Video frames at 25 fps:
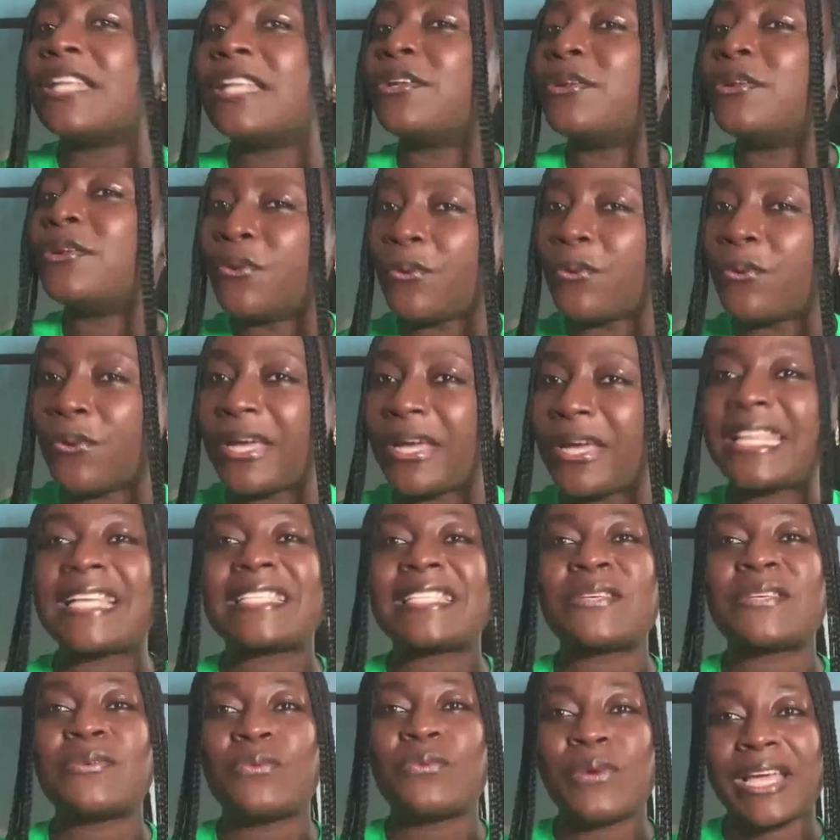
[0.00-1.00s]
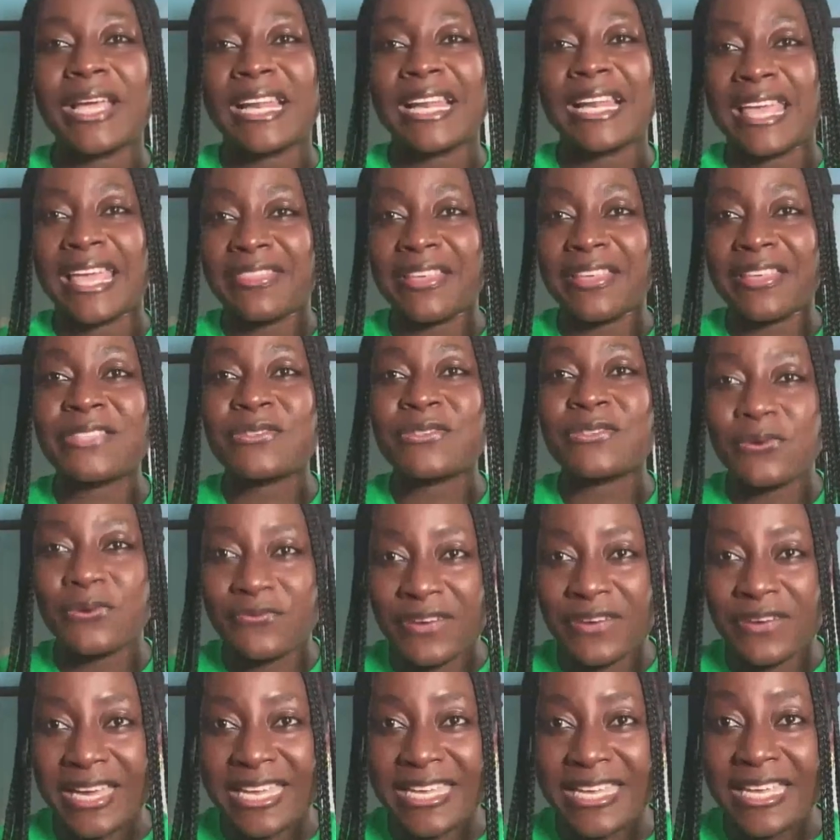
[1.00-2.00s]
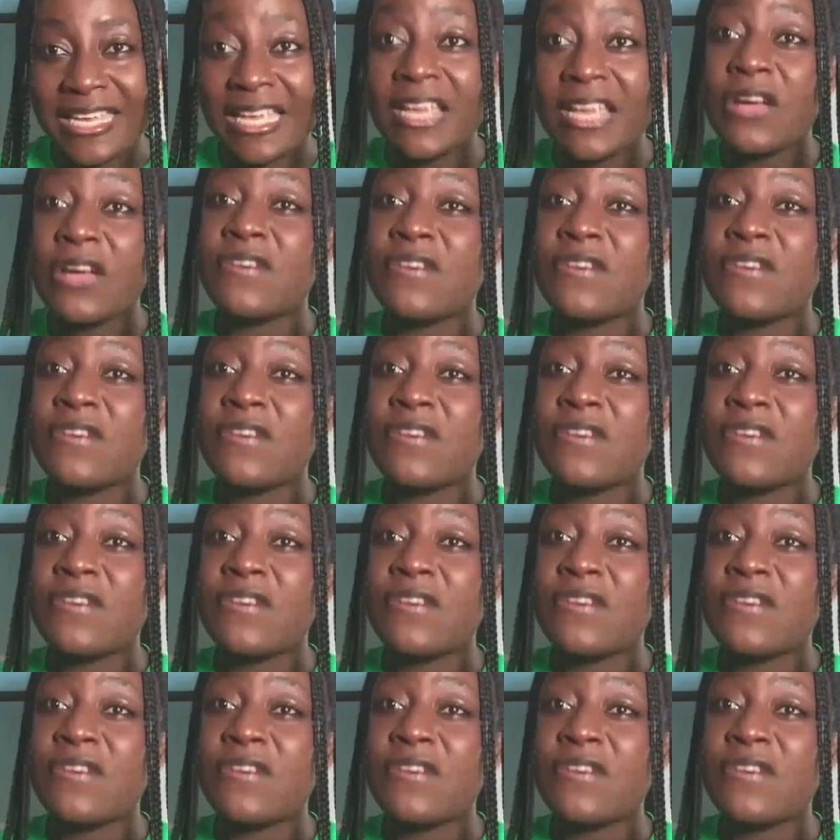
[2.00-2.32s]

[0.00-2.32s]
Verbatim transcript: No, it doesn't work like that over here.